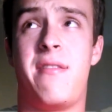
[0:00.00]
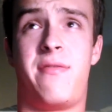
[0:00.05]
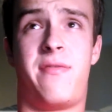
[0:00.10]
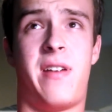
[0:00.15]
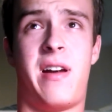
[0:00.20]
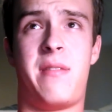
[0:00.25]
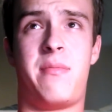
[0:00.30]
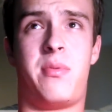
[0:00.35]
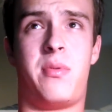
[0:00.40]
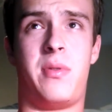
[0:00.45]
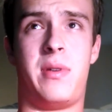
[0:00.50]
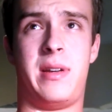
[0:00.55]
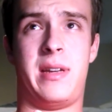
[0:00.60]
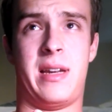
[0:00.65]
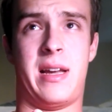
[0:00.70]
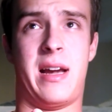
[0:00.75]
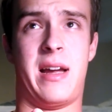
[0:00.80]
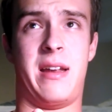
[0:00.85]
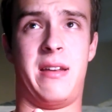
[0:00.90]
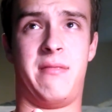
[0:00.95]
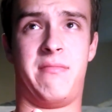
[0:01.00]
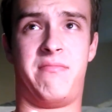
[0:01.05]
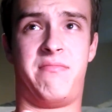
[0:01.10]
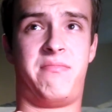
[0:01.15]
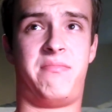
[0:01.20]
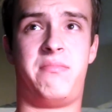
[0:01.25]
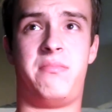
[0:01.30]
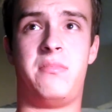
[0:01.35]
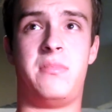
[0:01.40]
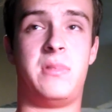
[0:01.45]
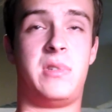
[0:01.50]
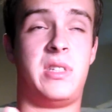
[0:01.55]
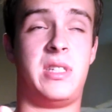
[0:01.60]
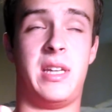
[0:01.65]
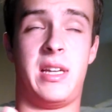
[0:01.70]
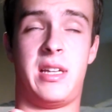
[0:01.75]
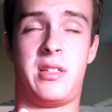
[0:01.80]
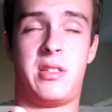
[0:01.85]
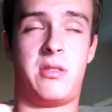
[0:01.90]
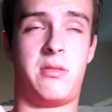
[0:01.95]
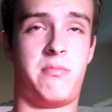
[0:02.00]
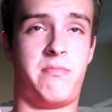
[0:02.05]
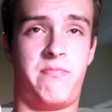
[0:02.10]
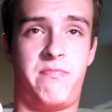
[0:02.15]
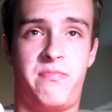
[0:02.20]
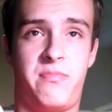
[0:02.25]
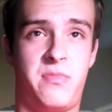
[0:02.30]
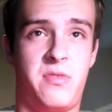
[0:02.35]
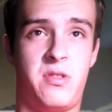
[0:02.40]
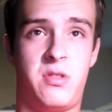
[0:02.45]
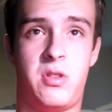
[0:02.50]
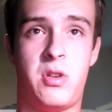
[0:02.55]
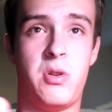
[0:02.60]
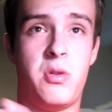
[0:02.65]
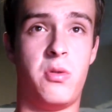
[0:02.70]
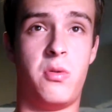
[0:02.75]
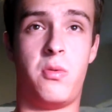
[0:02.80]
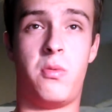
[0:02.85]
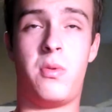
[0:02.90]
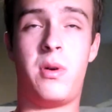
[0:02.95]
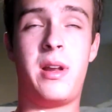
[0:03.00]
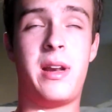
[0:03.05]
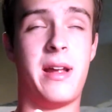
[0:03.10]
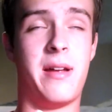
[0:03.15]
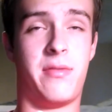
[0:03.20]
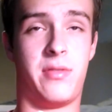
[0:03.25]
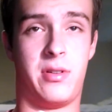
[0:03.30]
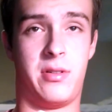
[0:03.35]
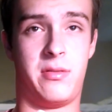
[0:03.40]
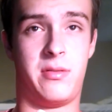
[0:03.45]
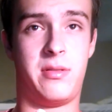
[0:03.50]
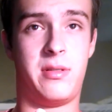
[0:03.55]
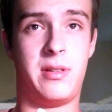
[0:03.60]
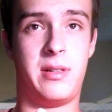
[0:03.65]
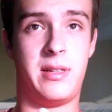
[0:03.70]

5.96 to whatever